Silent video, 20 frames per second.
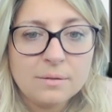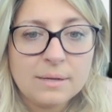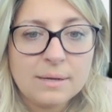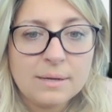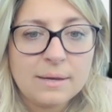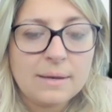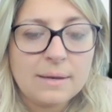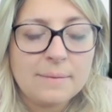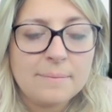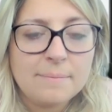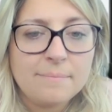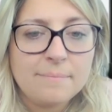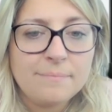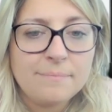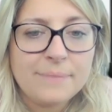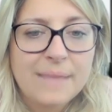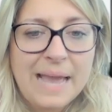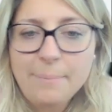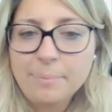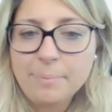
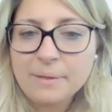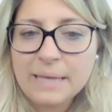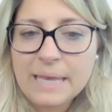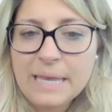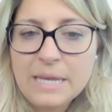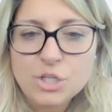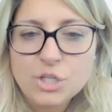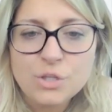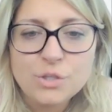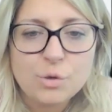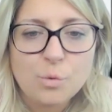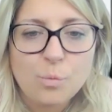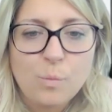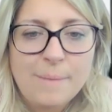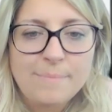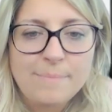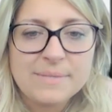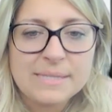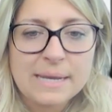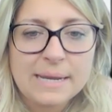applications or
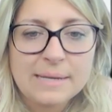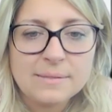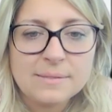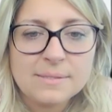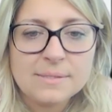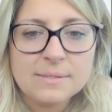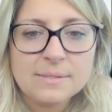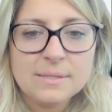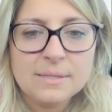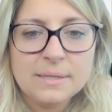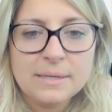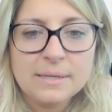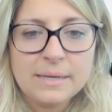websites,